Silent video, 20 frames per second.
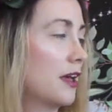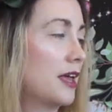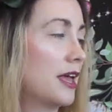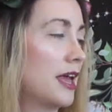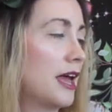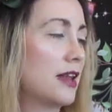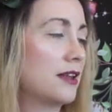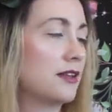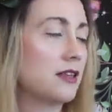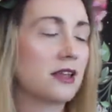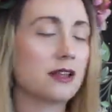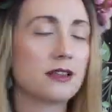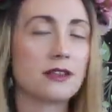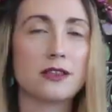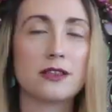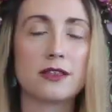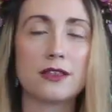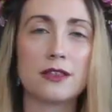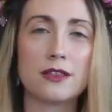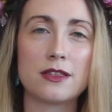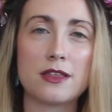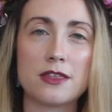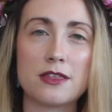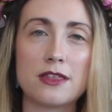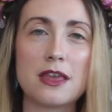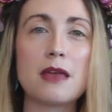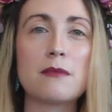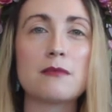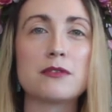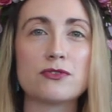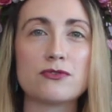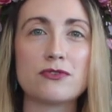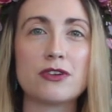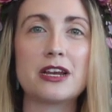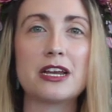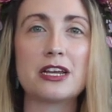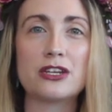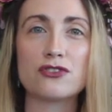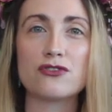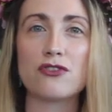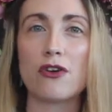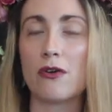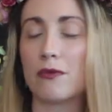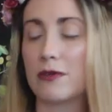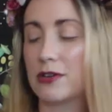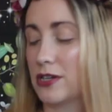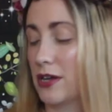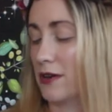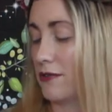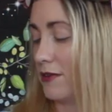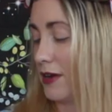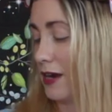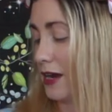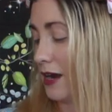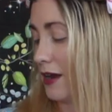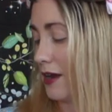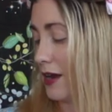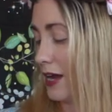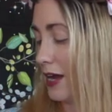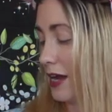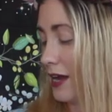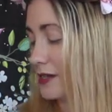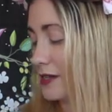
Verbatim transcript: again like the the theme is really strong which i really like